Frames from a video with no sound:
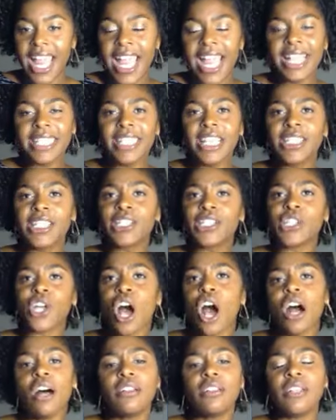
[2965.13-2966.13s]
He tells us,
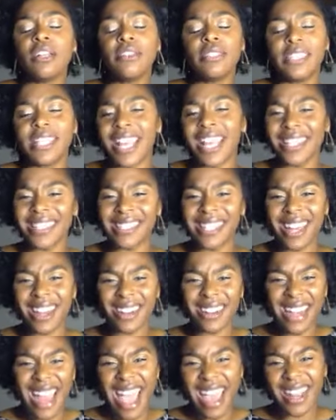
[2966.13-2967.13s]
call those things that
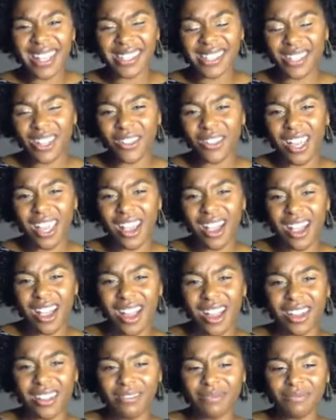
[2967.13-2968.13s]
are not as though they
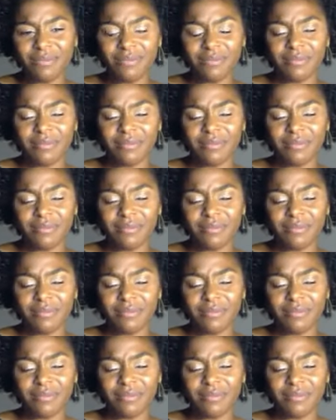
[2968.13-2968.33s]
are.